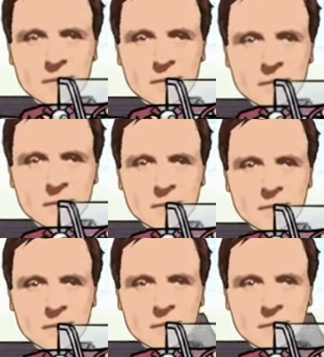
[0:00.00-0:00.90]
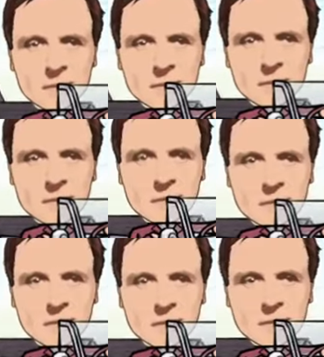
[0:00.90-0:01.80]

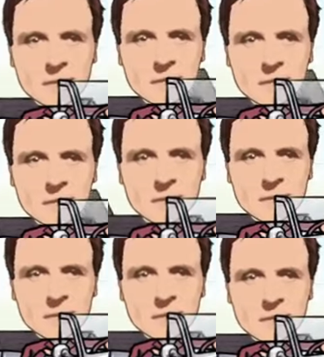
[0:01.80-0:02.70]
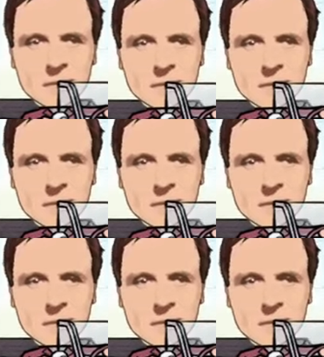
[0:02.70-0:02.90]
Nobody speaks.